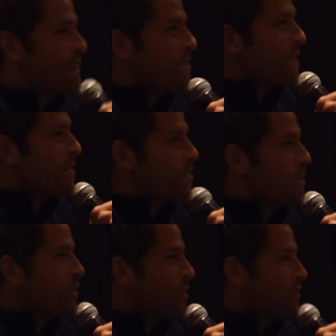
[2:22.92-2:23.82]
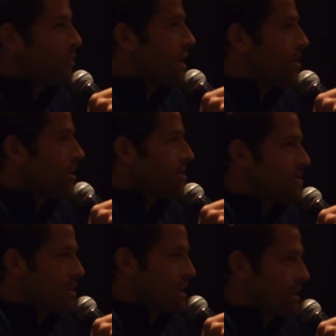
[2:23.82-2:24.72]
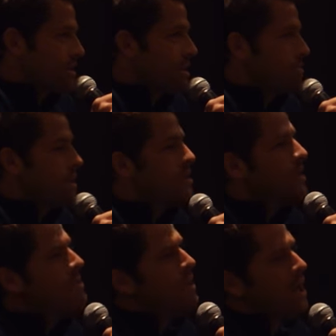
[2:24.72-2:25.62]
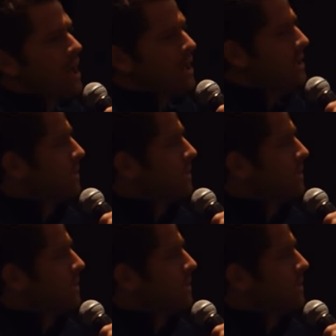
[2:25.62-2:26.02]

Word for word: from the other room, of course, the director doesn't see it, and he's like, Misha, come on.